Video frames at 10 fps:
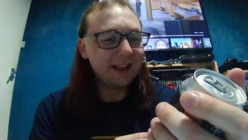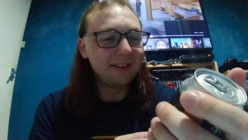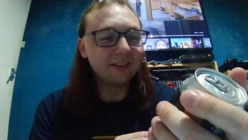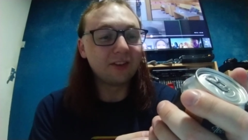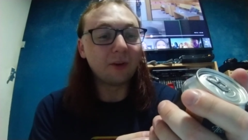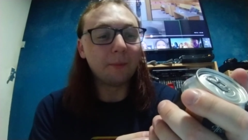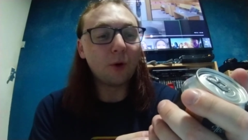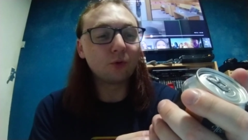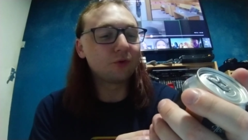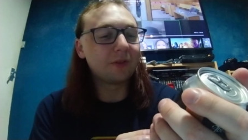This is the
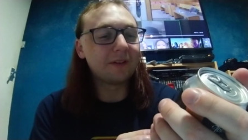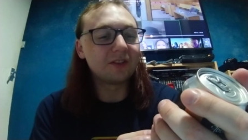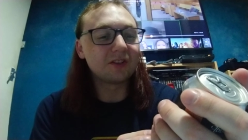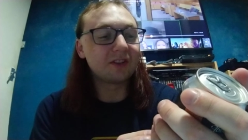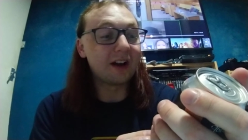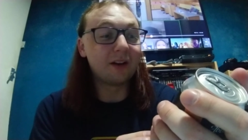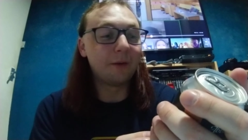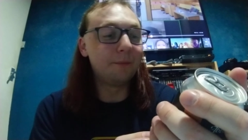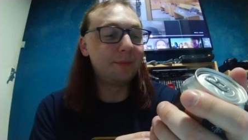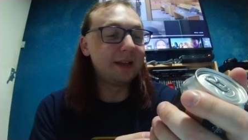malt driven style
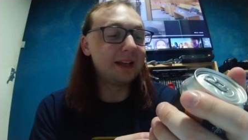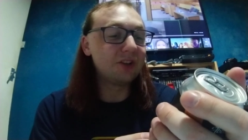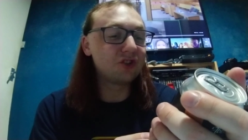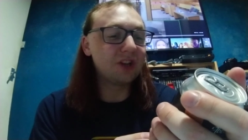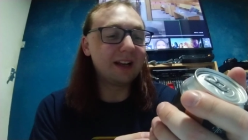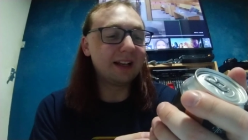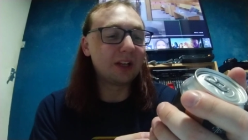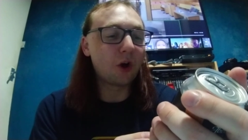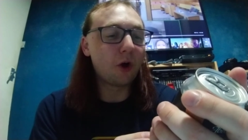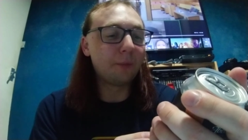of beer, gently
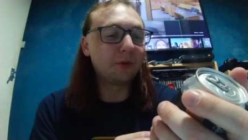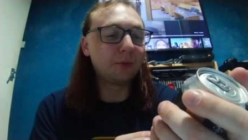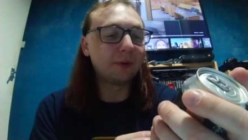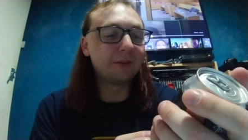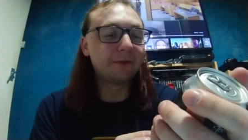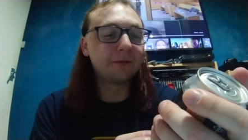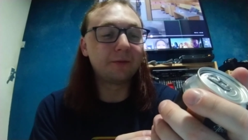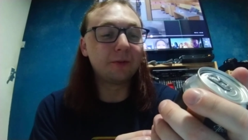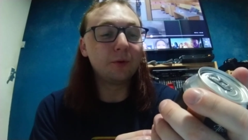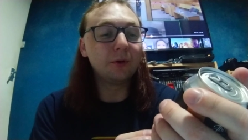hopped with
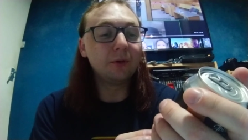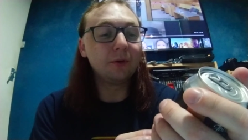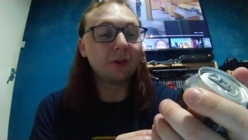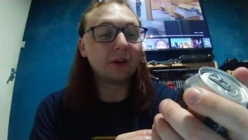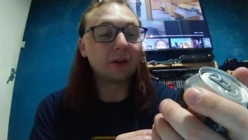Fuggles,